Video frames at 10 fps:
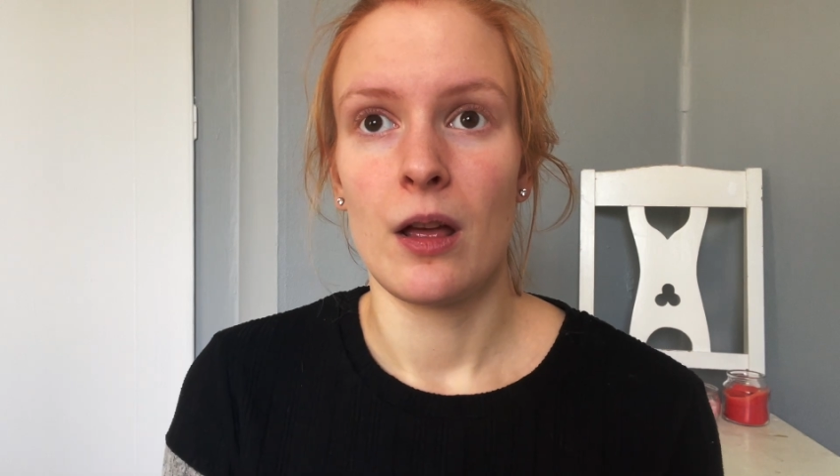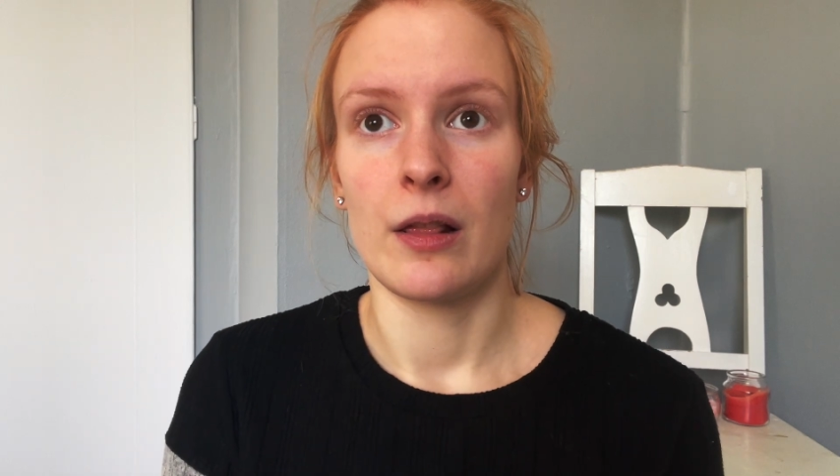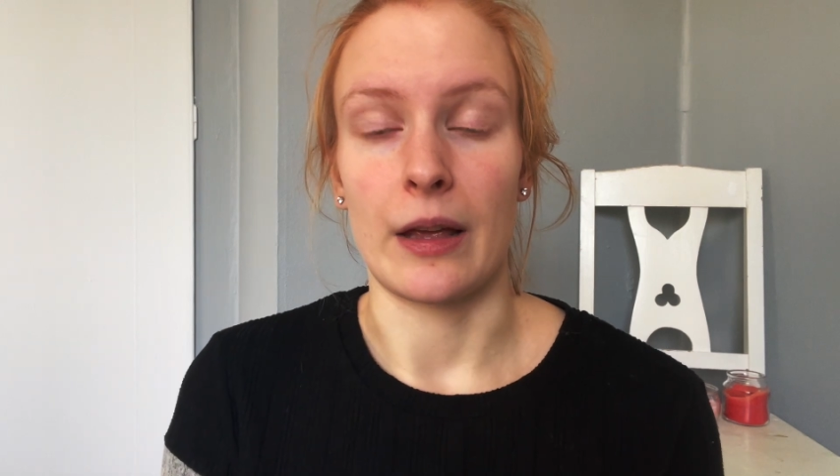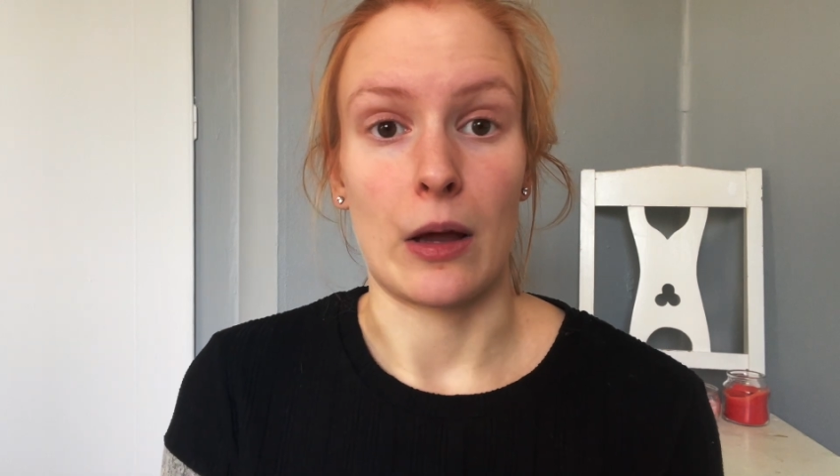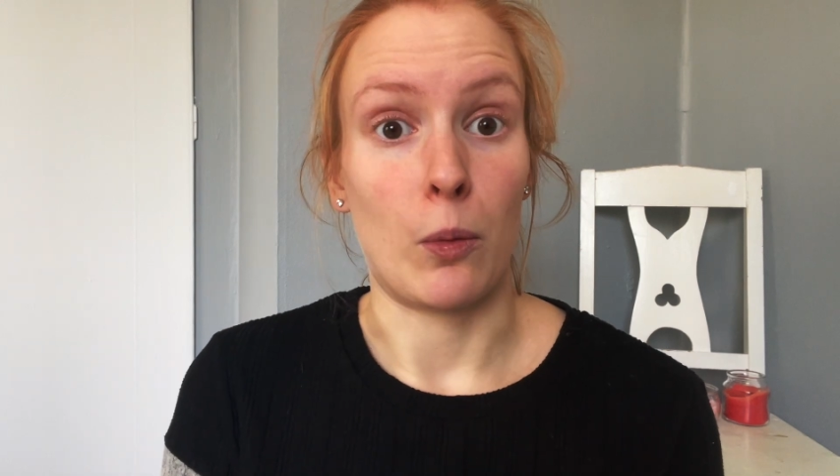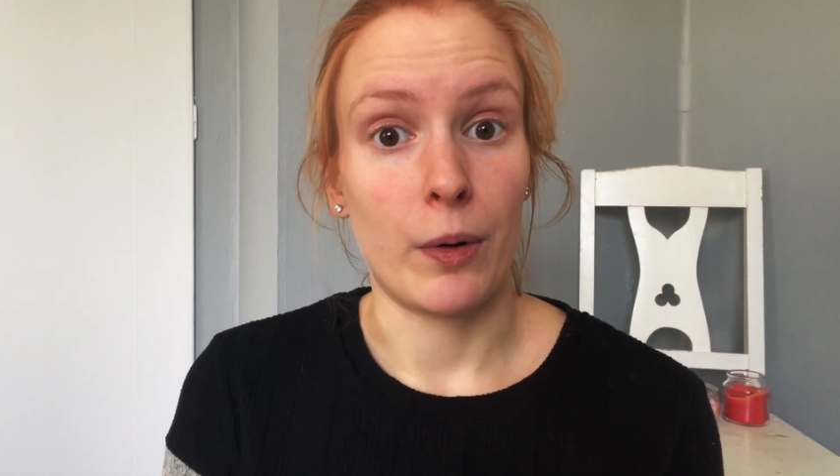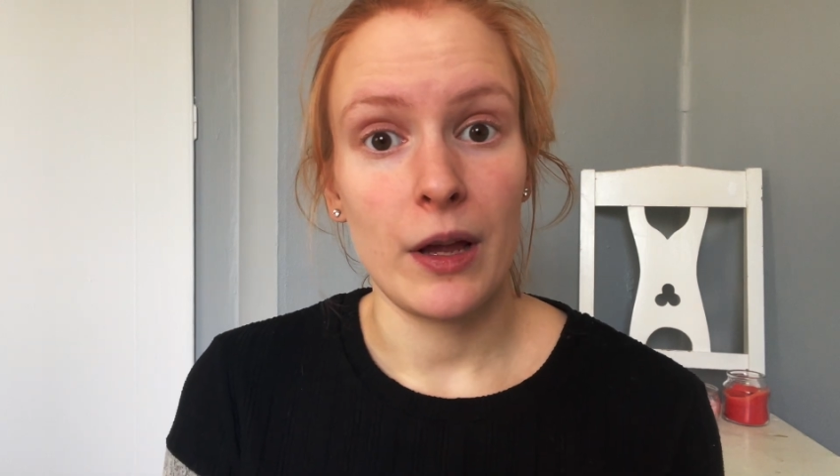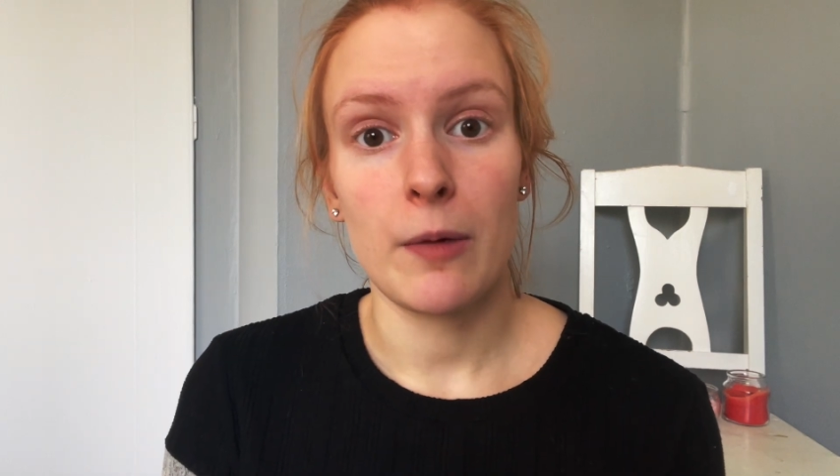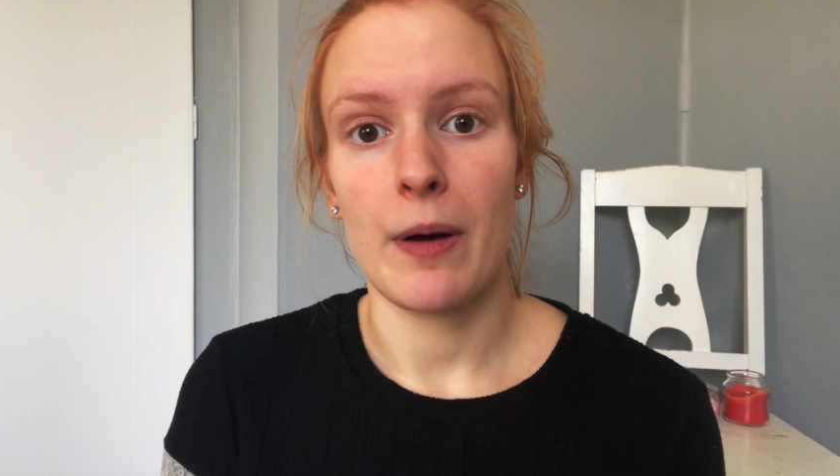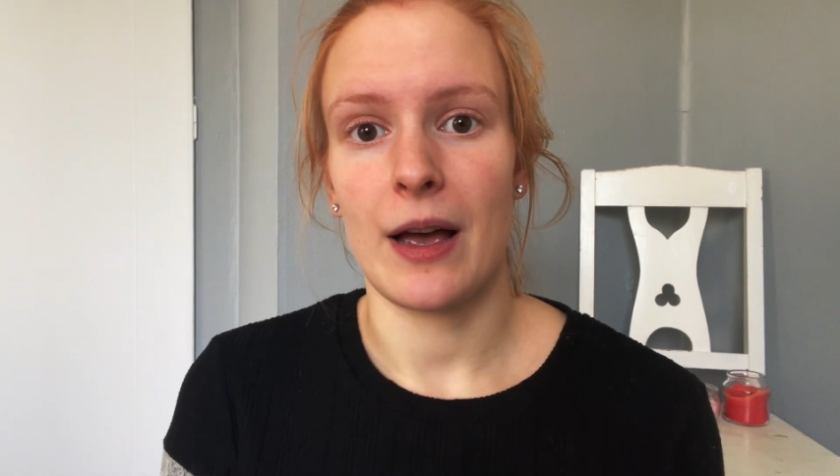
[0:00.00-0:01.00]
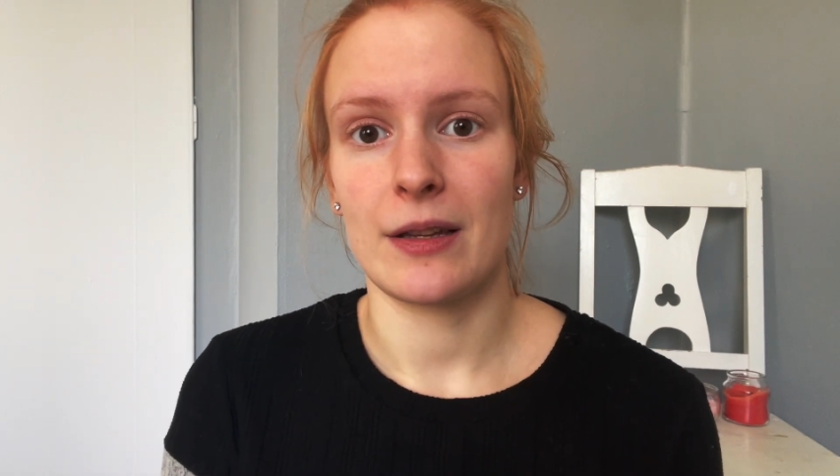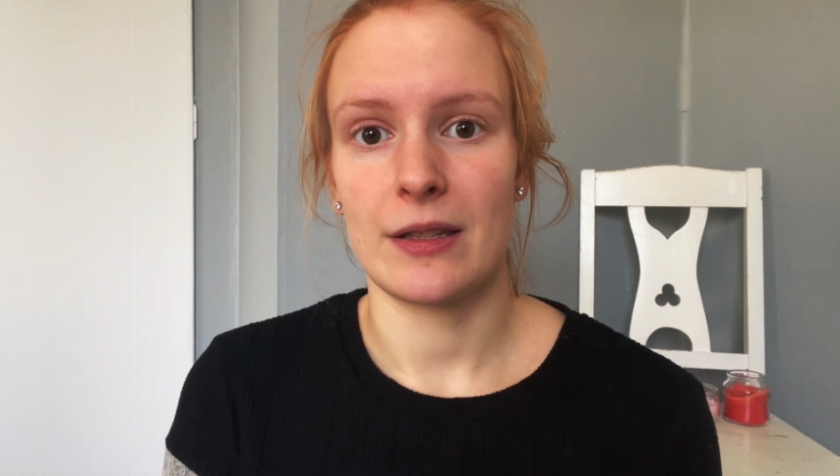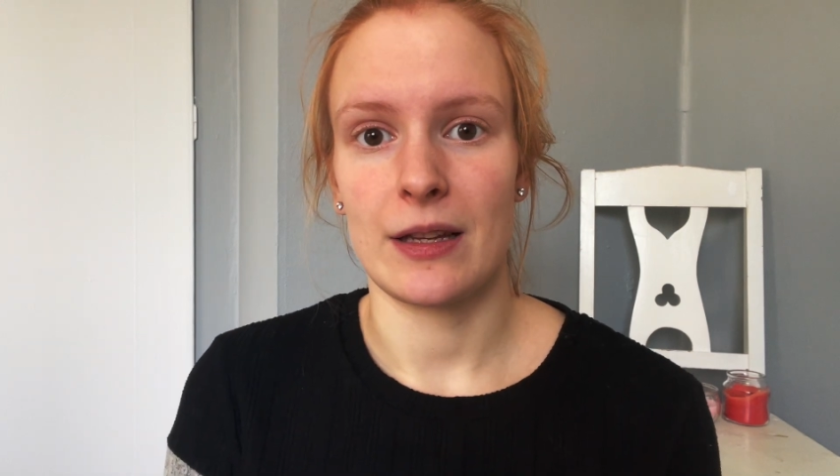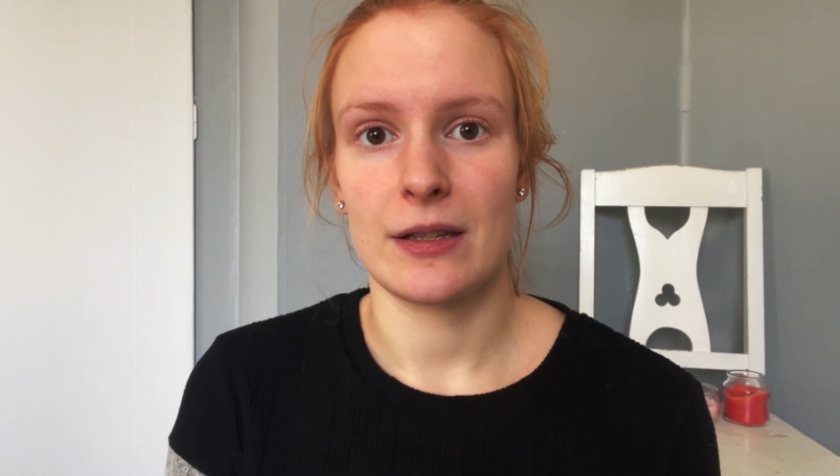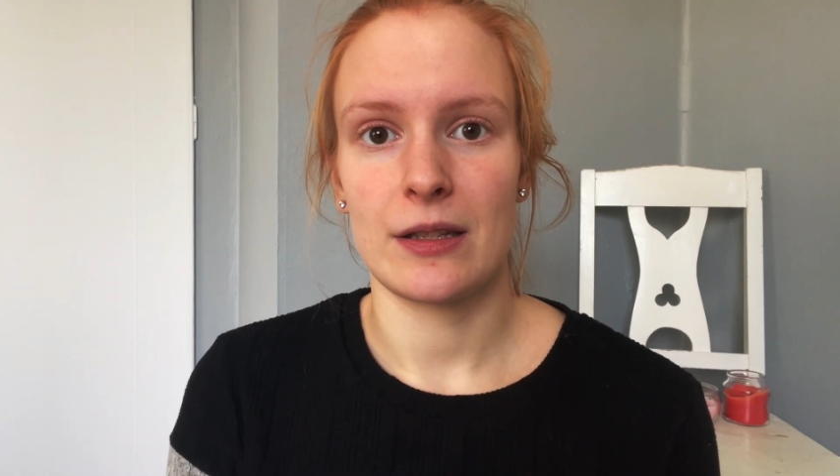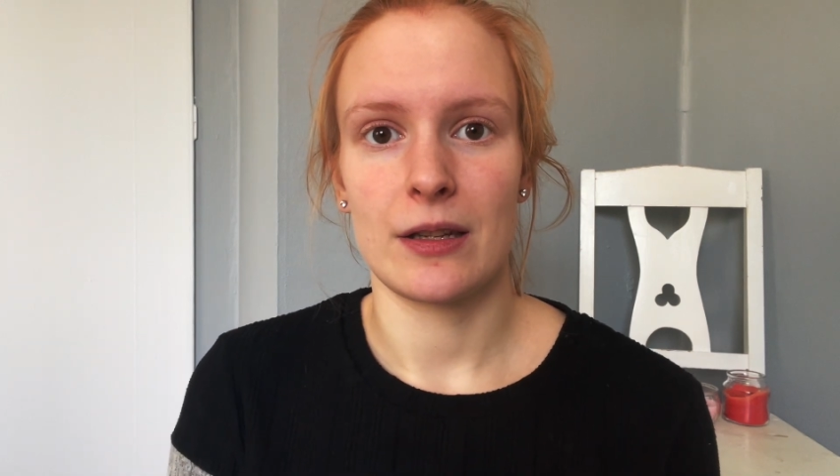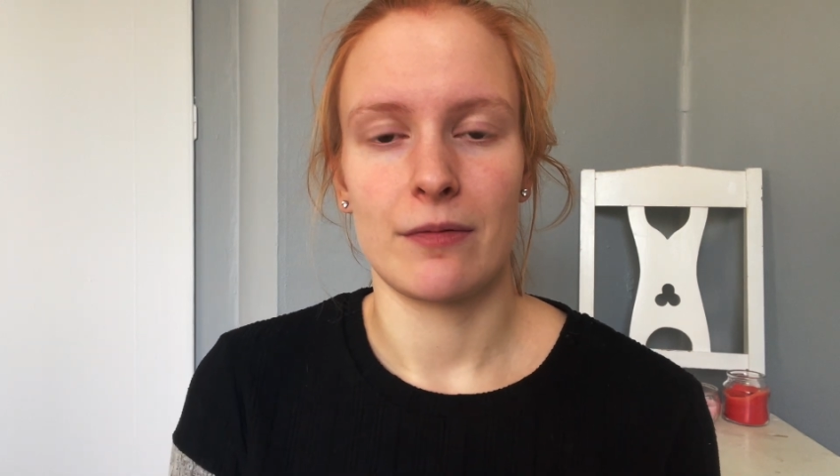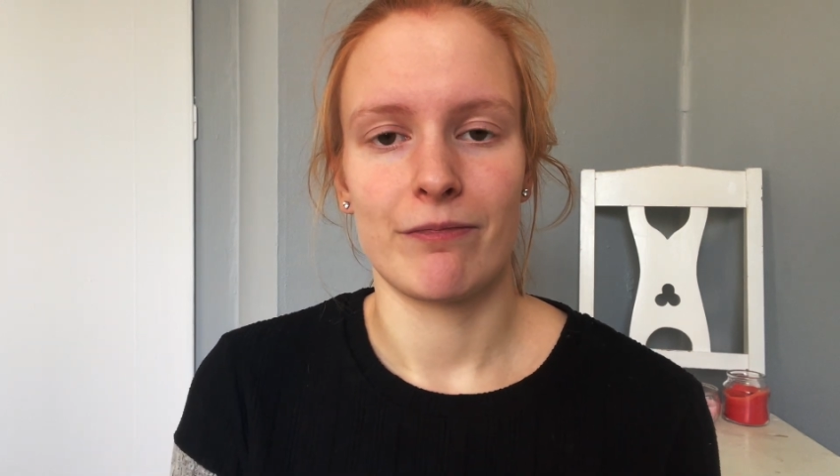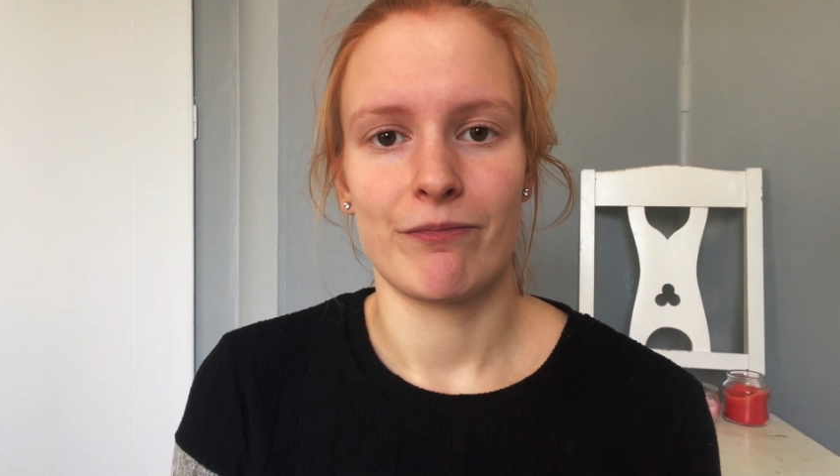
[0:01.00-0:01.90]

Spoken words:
Like a week passes,